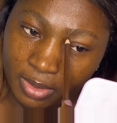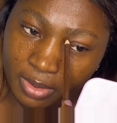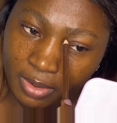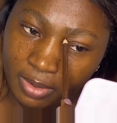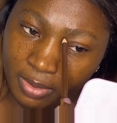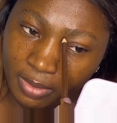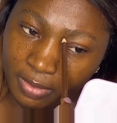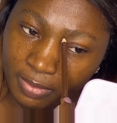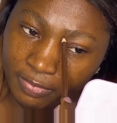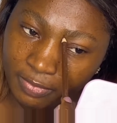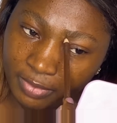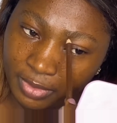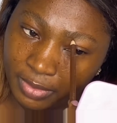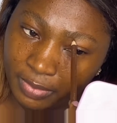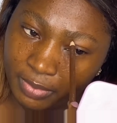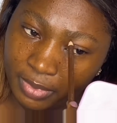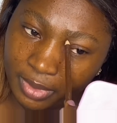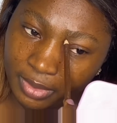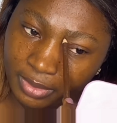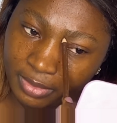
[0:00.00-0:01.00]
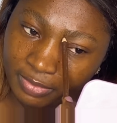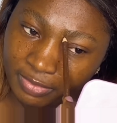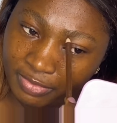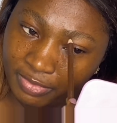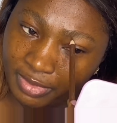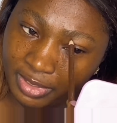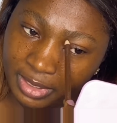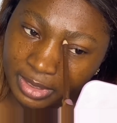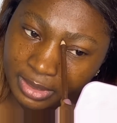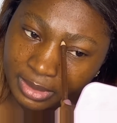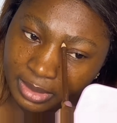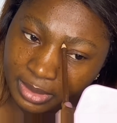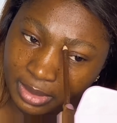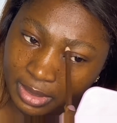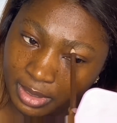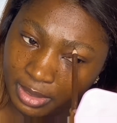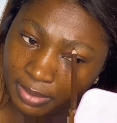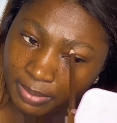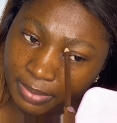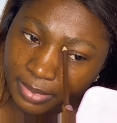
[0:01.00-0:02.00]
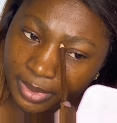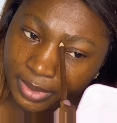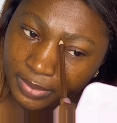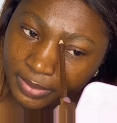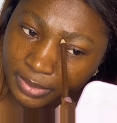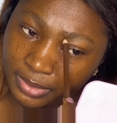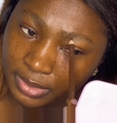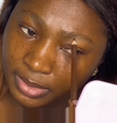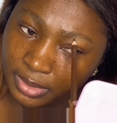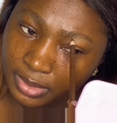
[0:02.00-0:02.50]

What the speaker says: of a well-defined eyebrows.